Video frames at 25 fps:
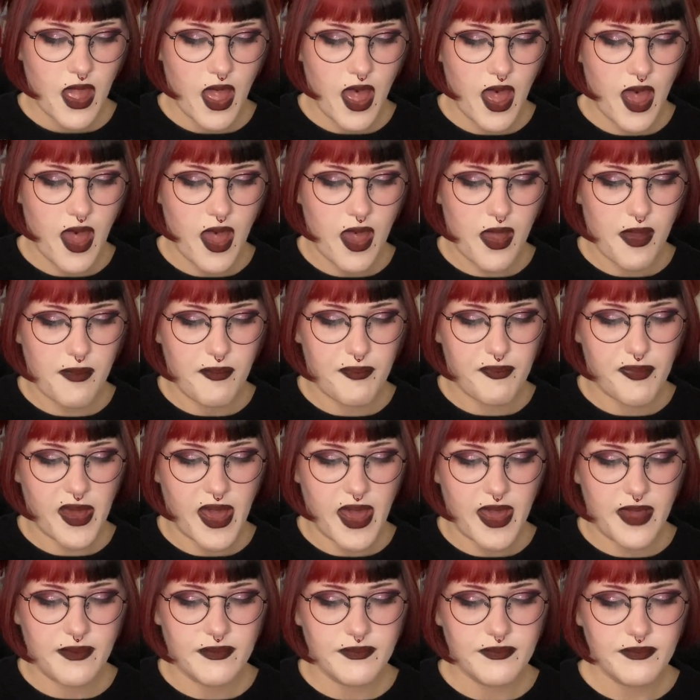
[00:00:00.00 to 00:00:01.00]

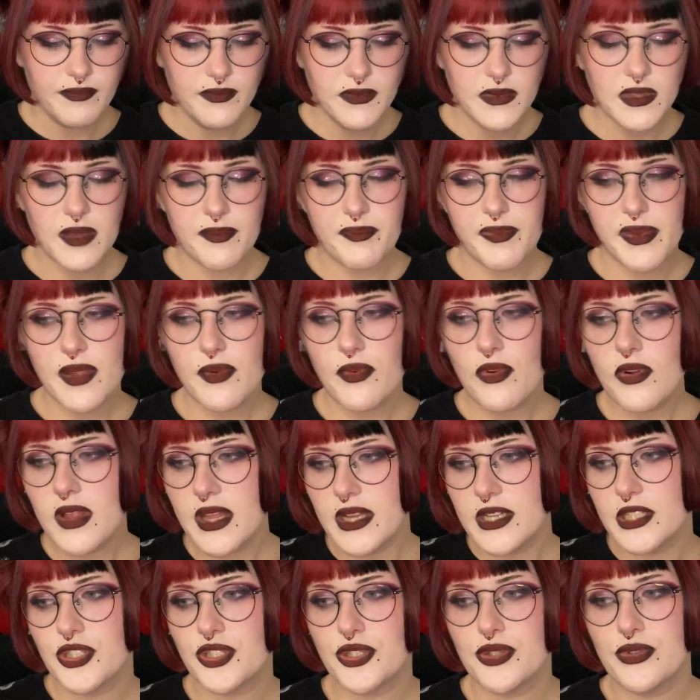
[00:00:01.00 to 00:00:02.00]
But the B-roll
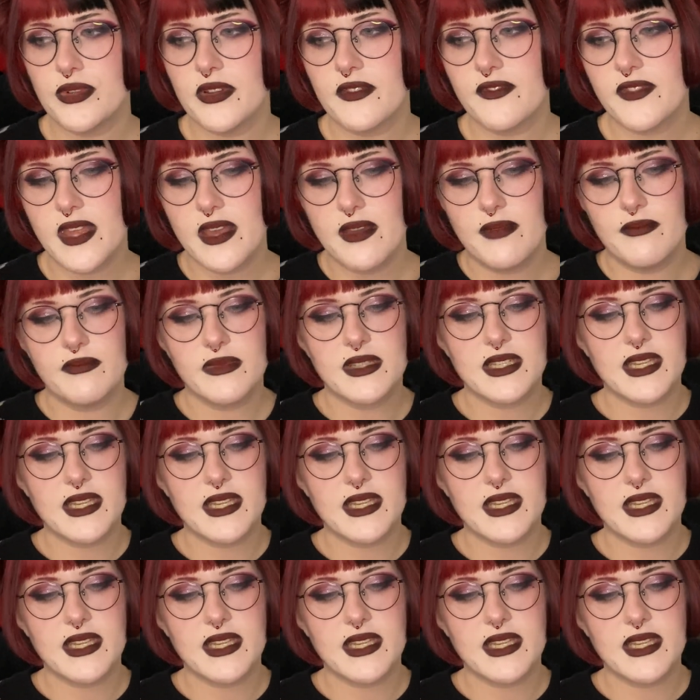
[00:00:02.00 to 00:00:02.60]
I shoot of them